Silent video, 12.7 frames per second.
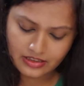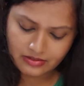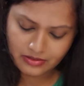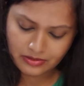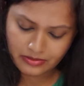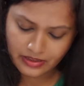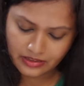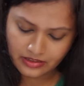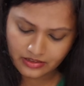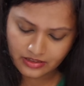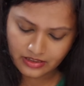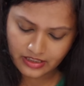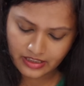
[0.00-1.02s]
one,
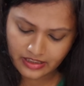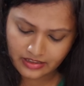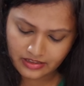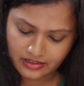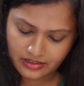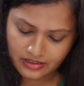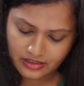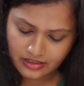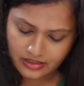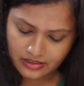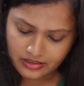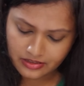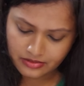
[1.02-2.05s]
and
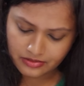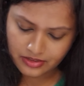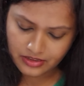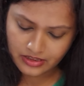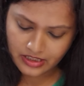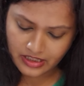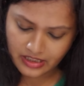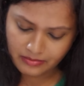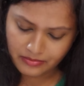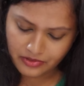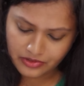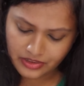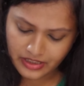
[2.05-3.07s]
do the same on the
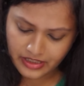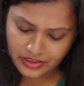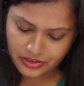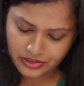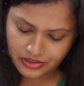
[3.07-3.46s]
edges.